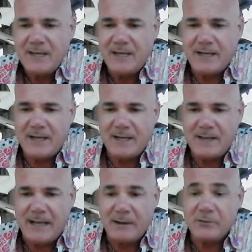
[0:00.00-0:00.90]

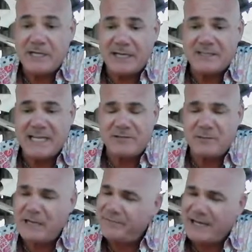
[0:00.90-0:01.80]
I will check outside
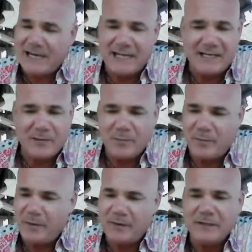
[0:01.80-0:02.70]
your life. I
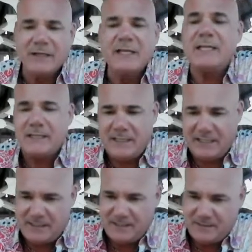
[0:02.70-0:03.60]

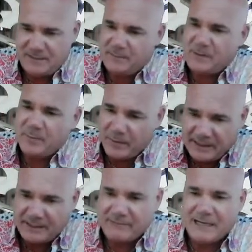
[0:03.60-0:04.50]
completely
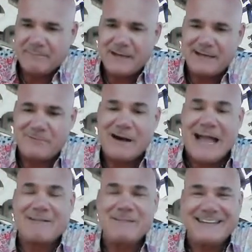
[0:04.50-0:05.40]
recommend it.
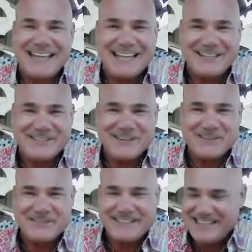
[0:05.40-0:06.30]
Rackman, thank you
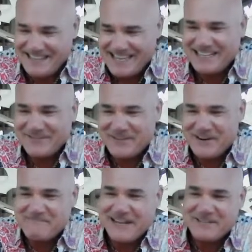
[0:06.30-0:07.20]

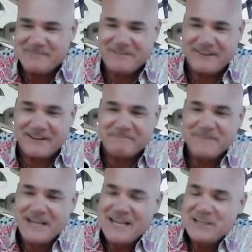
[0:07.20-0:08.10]
very much, my friend.
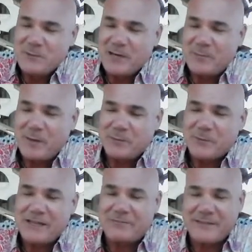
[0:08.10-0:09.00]
20 people,
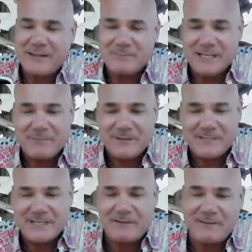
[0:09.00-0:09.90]
23 thumbs up,
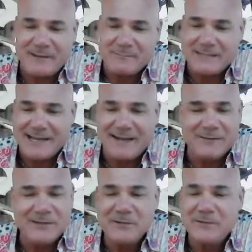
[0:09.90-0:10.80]
there's 0 thumbs
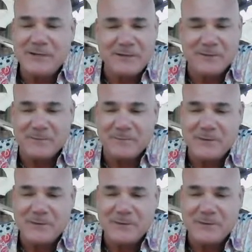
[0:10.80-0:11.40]
down. Who knew?